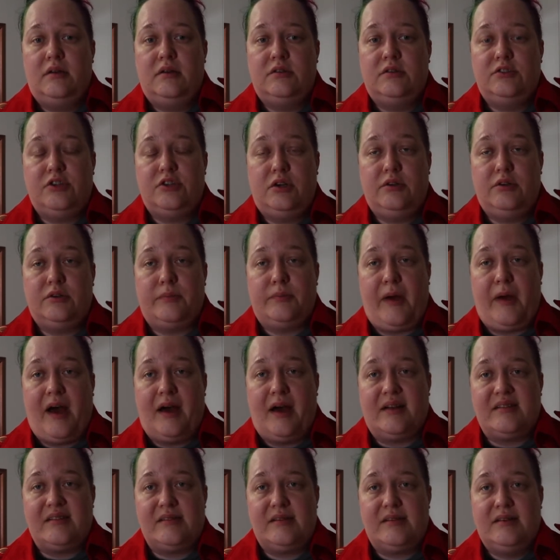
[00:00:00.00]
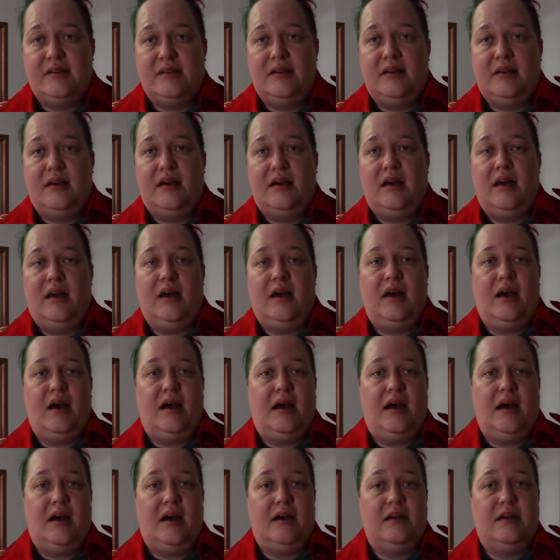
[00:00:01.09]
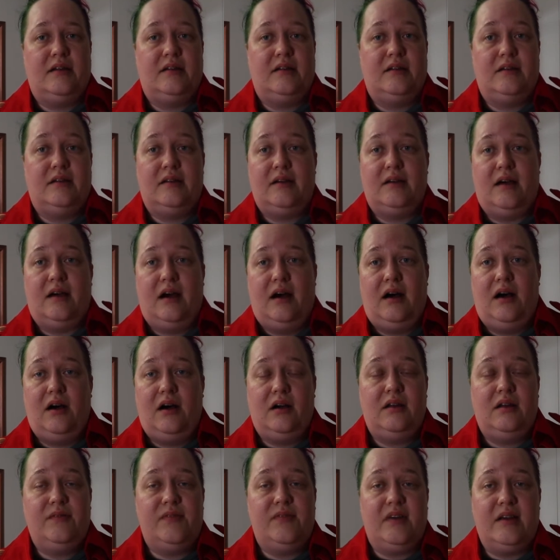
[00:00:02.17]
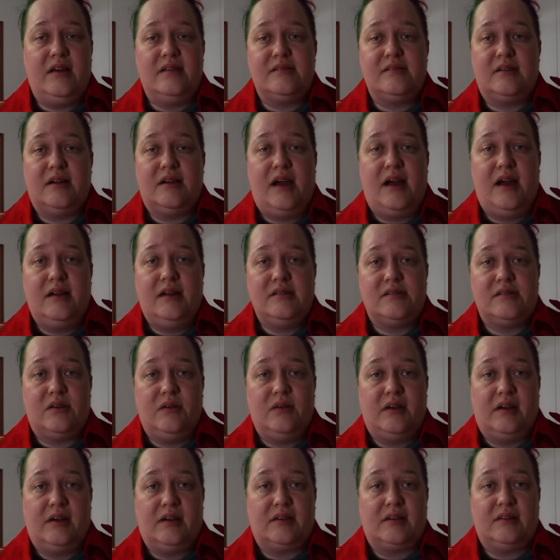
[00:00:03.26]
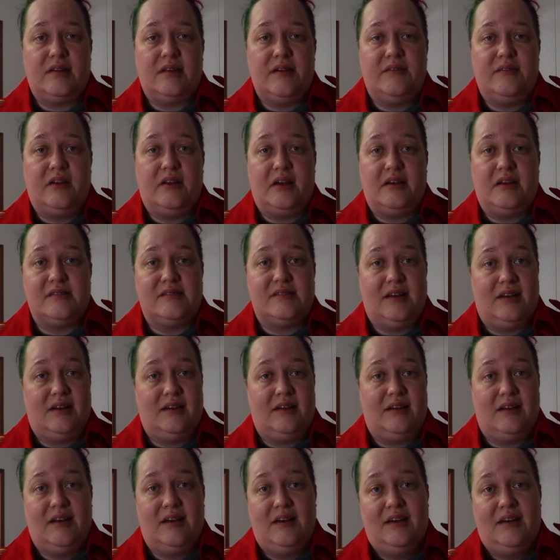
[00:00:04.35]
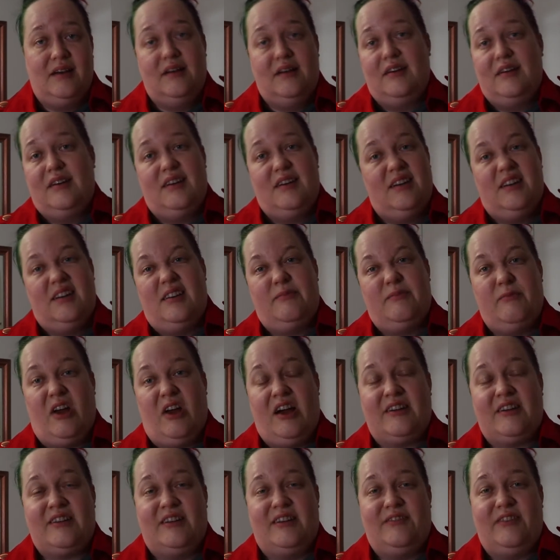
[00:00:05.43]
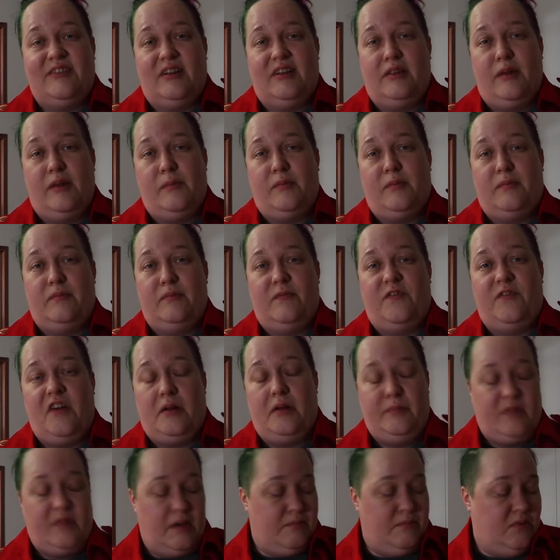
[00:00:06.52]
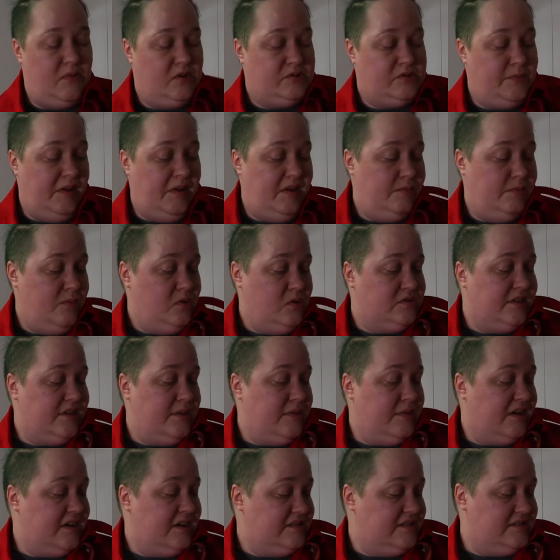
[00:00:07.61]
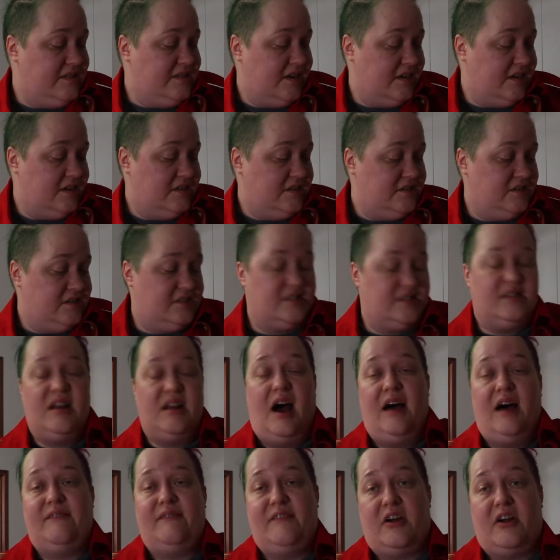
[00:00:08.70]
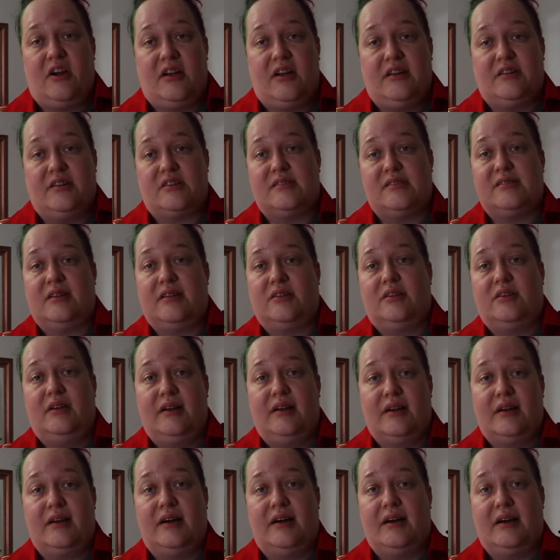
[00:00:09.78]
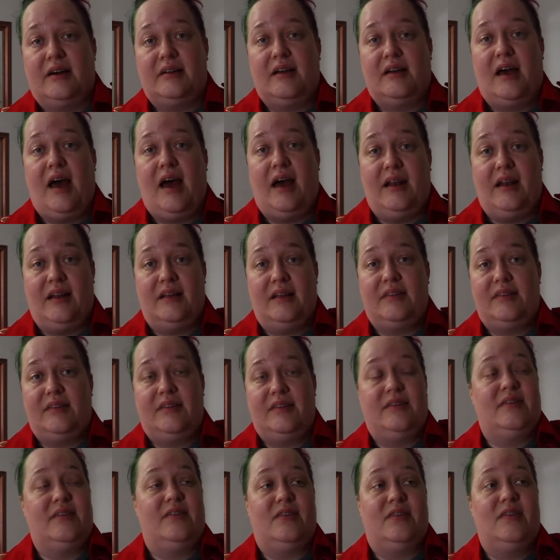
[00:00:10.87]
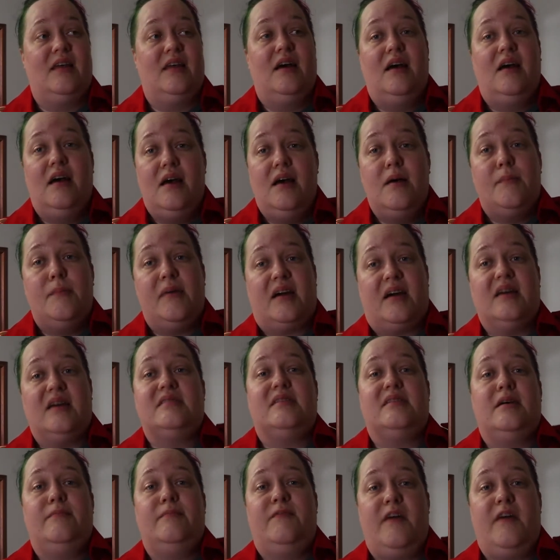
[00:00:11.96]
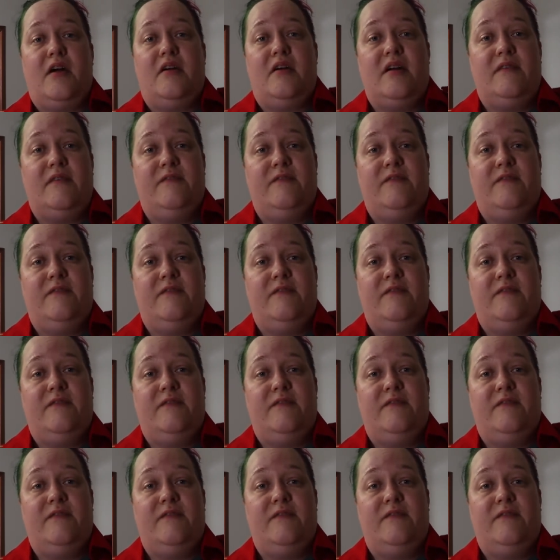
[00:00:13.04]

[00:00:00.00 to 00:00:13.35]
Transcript: Shoulder pads. And all of these are hand sewing activities, and I'm not going to film them mostly because they're just not very interesting to look at. And because I'm very,